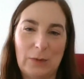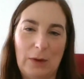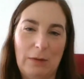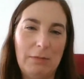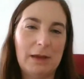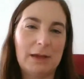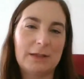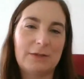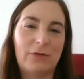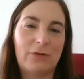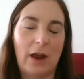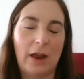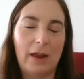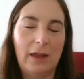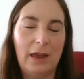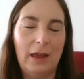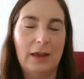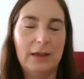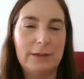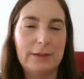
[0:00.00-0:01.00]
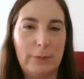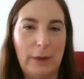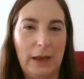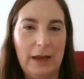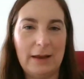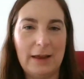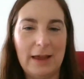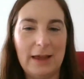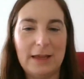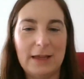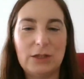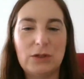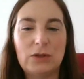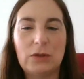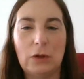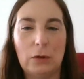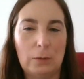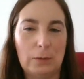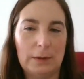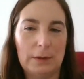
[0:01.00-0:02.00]
week because Frankie has been a
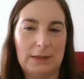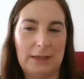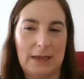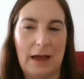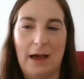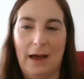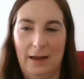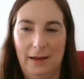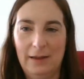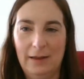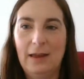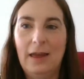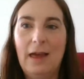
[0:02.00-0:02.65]
superstar.